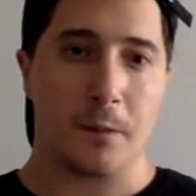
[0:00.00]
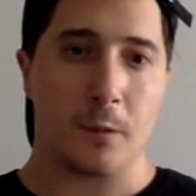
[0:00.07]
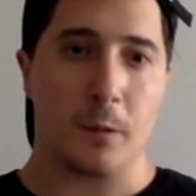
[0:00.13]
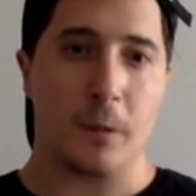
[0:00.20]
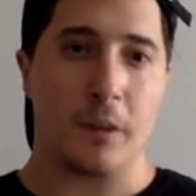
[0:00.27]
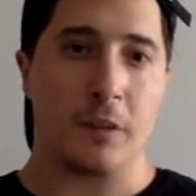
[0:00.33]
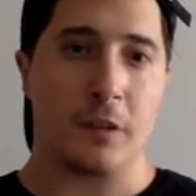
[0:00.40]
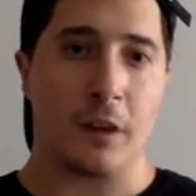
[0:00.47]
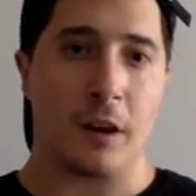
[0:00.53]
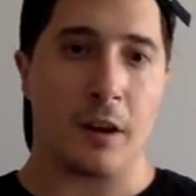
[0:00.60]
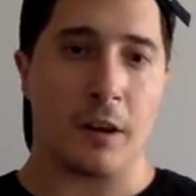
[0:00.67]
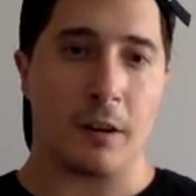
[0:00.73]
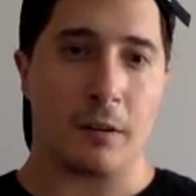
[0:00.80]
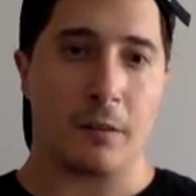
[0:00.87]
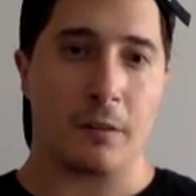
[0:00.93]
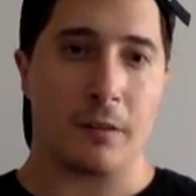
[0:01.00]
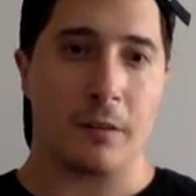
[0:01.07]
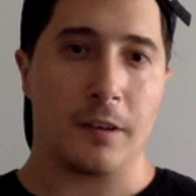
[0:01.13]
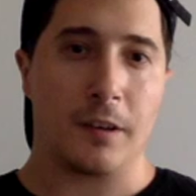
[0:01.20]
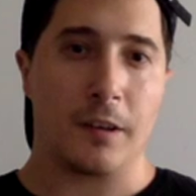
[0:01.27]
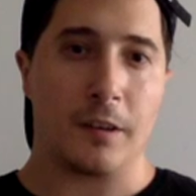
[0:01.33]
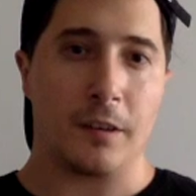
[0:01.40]
resolve
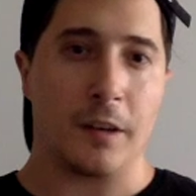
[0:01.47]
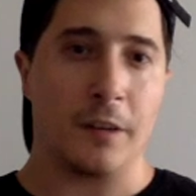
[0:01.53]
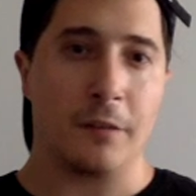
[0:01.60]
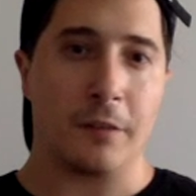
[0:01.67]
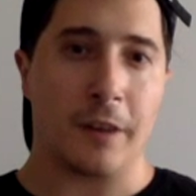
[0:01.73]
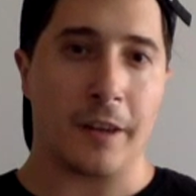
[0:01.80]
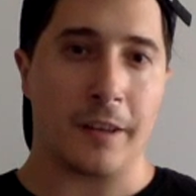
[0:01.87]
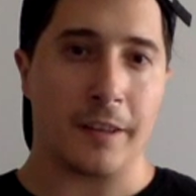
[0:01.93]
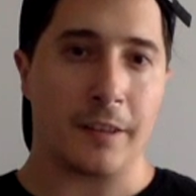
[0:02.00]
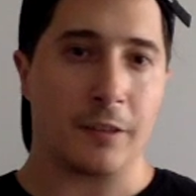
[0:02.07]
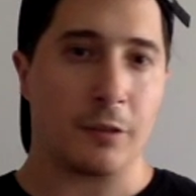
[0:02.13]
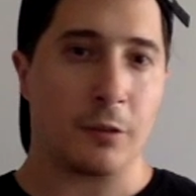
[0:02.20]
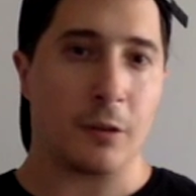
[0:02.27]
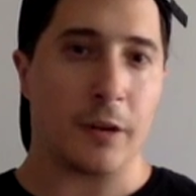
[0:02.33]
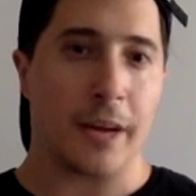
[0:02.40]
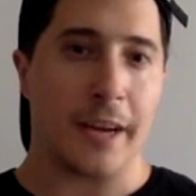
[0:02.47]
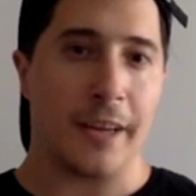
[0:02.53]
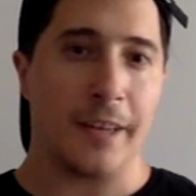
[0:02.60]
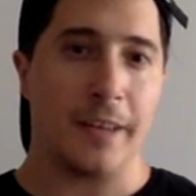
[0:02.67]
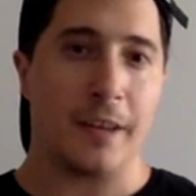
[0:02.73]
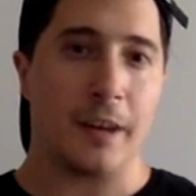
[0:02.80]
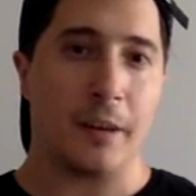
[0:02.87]
gun violence or
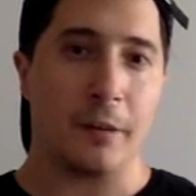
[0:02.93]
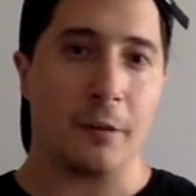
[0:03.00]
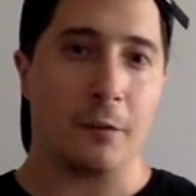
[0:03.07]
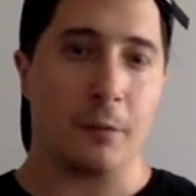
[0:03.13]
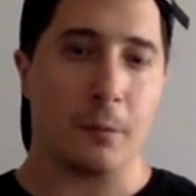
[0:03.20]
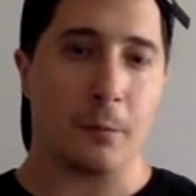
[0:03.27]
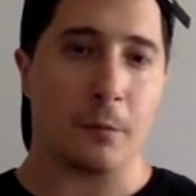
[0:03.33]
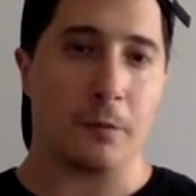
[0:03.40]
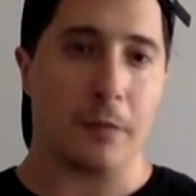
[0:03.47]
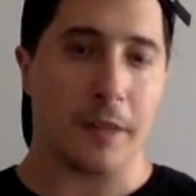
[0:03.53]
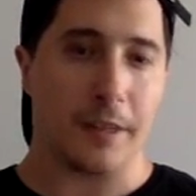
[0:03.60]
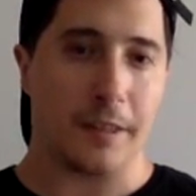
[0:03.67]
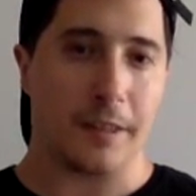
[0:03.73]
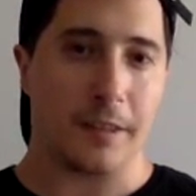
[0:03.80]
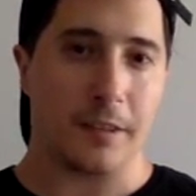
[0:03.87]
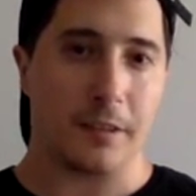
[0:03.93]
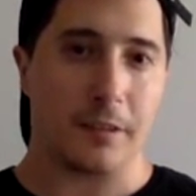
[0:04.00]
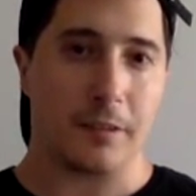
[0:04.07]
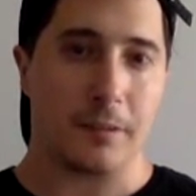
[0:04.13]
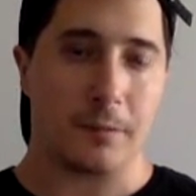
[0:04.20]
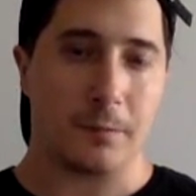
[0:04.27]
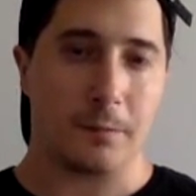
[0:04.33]
any other form of violence,
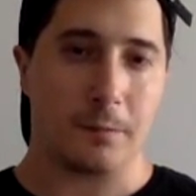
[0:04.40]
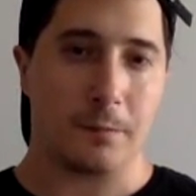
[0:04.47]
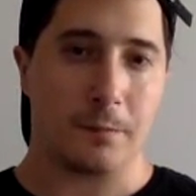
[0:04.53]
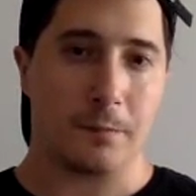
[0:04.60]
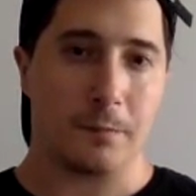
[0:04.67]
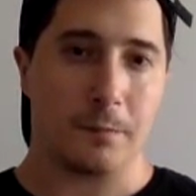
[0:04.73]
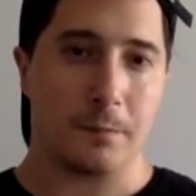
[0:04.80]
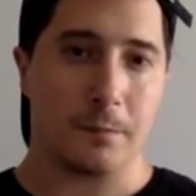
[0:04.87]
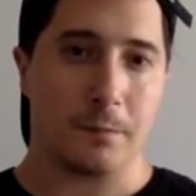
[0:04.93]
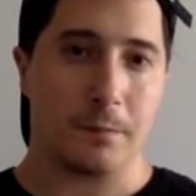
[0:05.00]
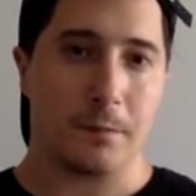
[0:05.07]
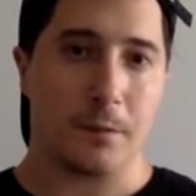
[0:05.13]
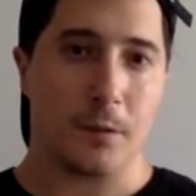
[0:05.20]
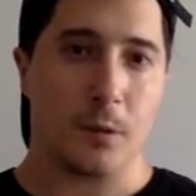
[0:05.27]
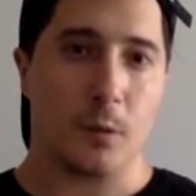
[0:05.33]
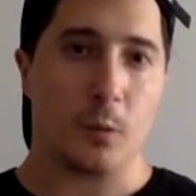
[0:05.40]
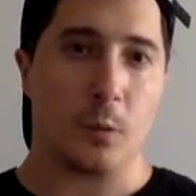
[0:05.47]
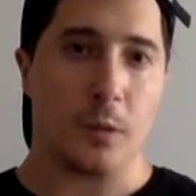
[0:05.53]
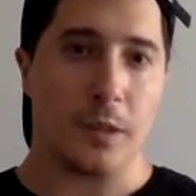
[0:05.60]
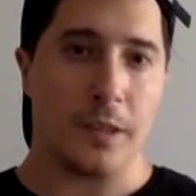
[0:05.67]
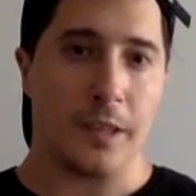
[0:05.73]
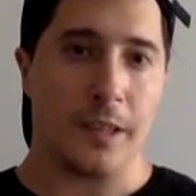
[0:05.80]

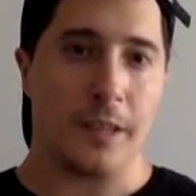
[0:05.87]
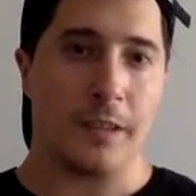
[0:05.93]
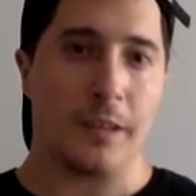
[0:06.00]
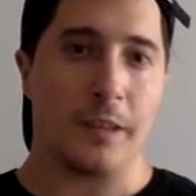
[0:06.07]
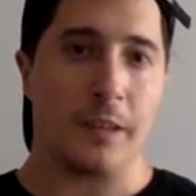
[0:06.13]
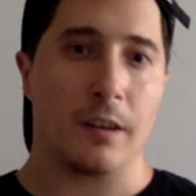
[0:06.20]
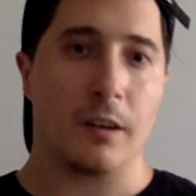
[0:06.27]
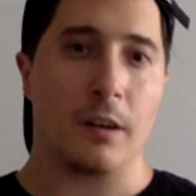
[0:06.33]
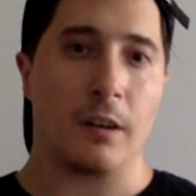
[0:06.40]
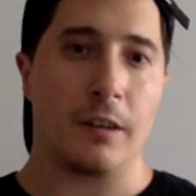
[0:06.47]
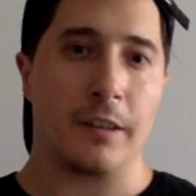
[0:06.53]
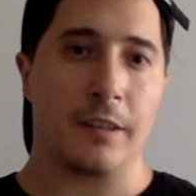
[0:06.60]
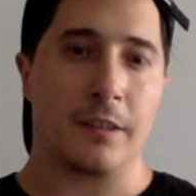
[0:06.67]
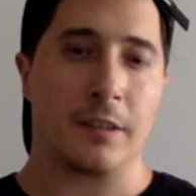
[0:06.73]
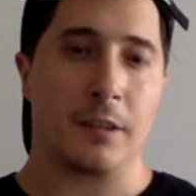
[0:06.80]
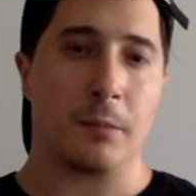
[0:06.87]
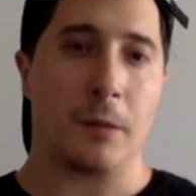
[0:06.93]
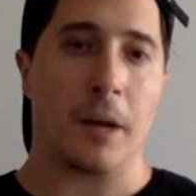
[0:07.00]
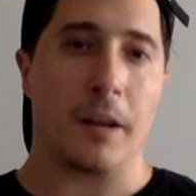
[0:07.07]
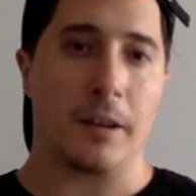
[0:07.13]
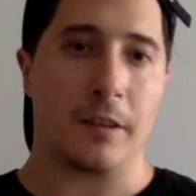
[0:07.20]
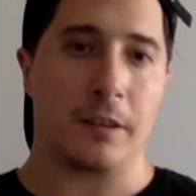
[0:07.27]
we need holistic
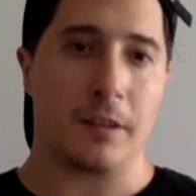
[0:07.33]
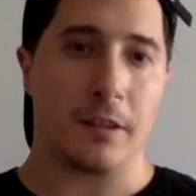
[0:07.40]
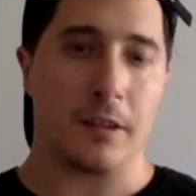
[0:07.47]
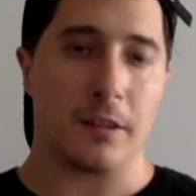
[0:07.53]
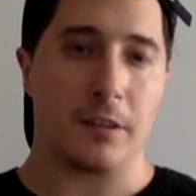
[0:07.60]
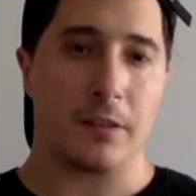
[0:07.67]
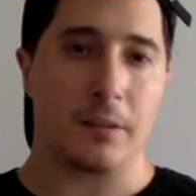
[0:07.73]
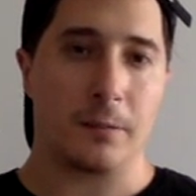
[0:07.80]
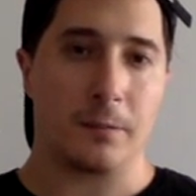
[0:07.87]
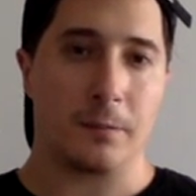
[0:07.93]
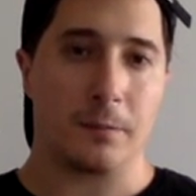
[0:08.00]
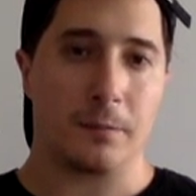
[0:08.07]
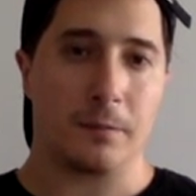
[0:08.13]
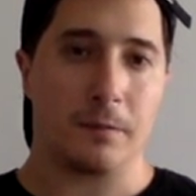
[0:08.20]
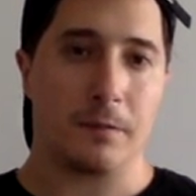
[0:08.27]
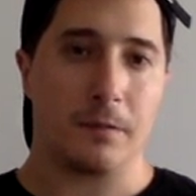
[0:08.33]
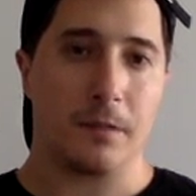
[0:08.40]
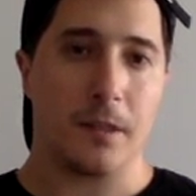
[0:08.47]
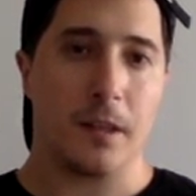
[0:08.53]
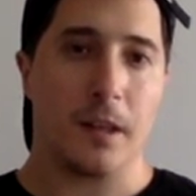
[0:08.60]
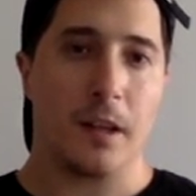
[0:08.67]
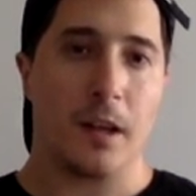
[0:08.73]
policies.
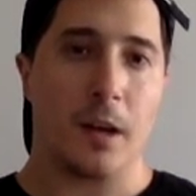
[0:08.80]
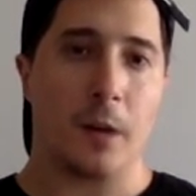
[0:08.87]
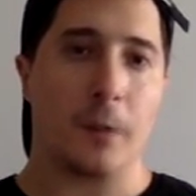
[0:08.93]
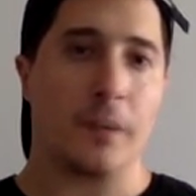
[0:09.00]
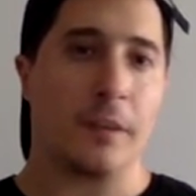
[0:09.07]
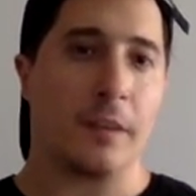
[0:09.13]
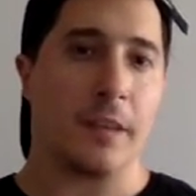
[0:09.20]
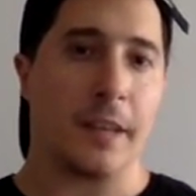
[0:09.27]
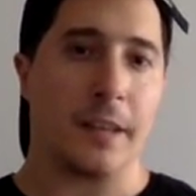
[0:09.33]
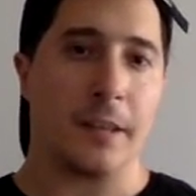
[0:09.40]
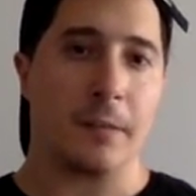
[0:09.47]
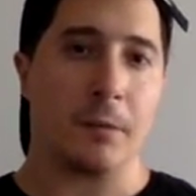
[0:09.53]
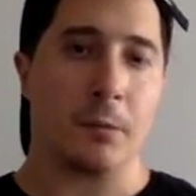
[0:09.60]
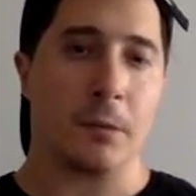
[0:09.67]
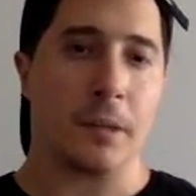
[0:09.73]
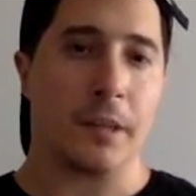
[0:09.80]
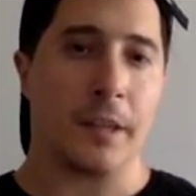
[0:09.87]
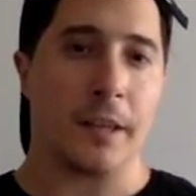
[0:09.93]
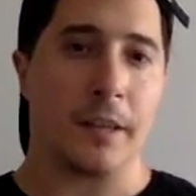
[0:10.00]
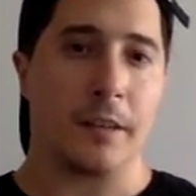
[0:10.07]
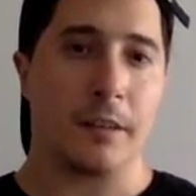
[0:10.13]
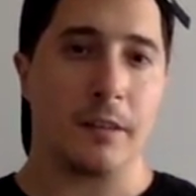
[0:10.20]
I want to thank everyone
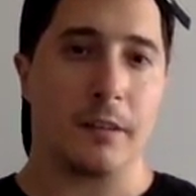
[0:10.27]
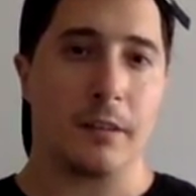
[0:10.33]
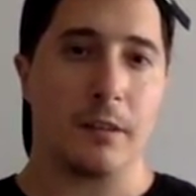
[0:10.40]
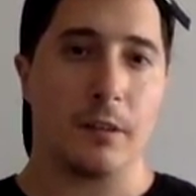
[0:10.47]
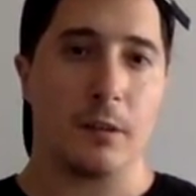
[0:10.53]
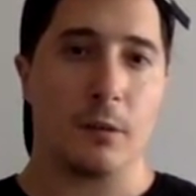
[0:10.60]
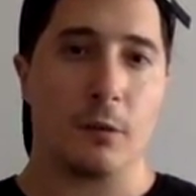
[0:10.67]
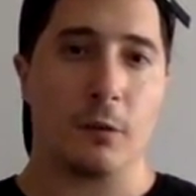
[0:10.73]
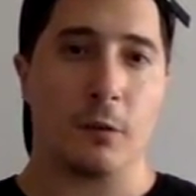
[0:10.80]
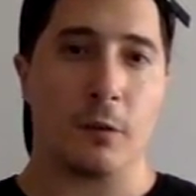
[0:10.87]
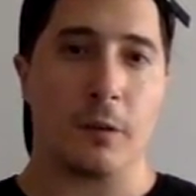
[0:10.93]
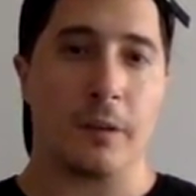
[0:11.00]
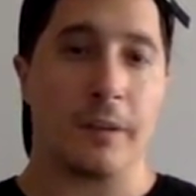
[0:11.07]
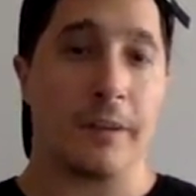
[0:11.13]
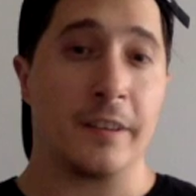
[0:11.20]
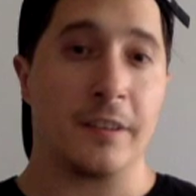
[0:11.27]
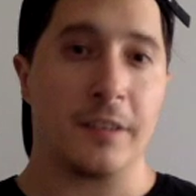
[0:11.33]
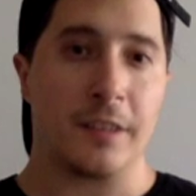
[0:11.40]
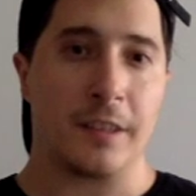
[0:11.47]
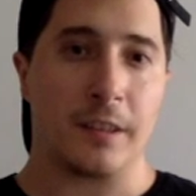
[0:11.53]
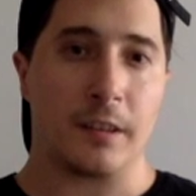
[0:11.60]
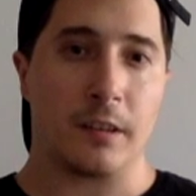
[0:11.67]
again for
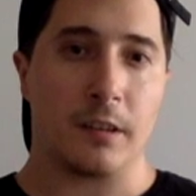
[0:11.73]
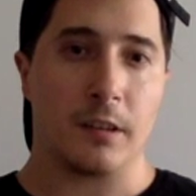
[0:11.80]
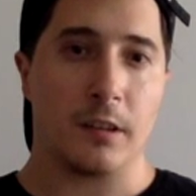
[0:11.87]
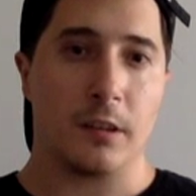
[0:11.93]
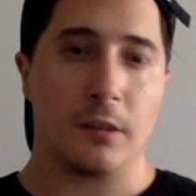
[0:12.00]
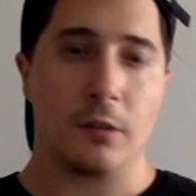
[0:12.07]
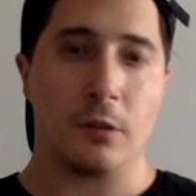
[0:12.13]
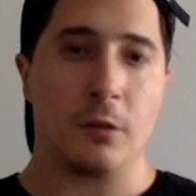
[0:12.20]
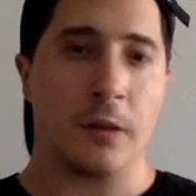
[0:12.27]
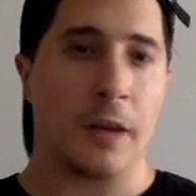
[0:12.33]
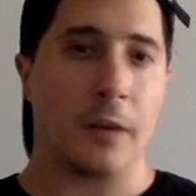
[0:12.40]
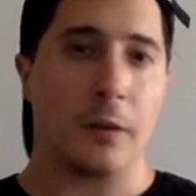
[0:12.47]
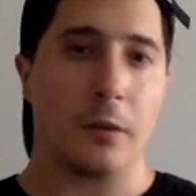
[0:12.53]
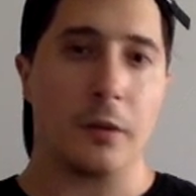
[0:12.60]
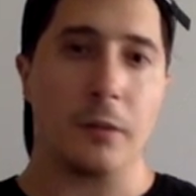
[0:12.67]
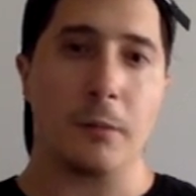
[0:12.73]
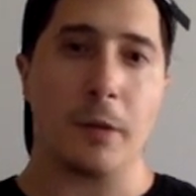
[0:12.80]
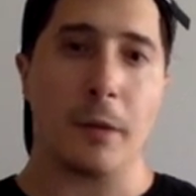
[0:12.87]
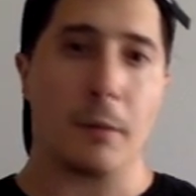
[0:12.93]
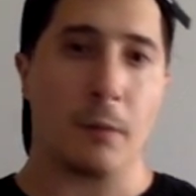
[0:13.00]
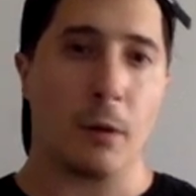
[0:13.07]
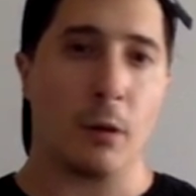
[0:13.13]
listening to not only
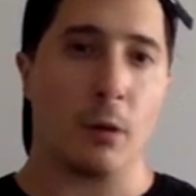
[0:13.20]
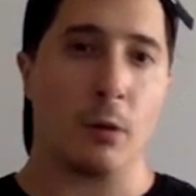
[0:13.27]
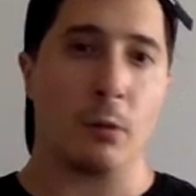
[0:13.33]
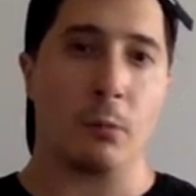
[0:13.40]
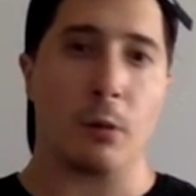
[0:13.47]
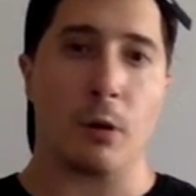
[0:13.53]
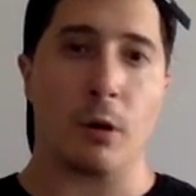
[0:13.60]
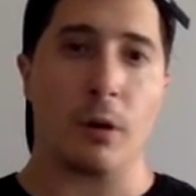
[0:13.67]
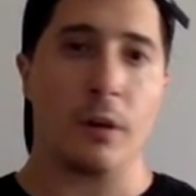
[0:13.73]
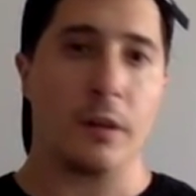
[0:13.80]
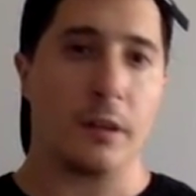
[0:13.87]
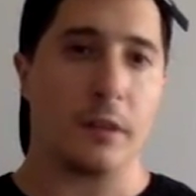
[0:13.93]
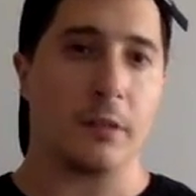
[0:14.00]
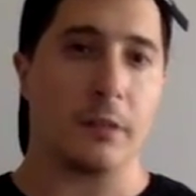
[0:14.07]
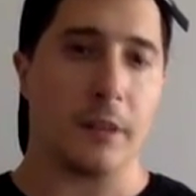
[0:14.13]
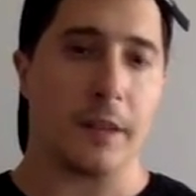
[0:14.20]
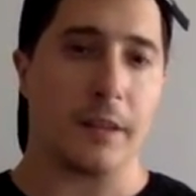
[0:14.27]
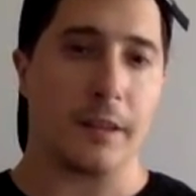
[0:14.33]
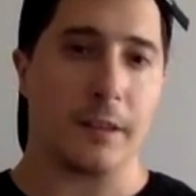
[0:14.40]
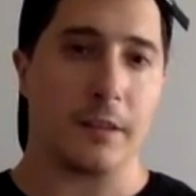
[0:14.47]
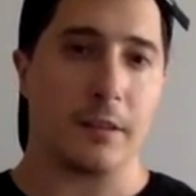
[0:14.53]
my poem on gun violence,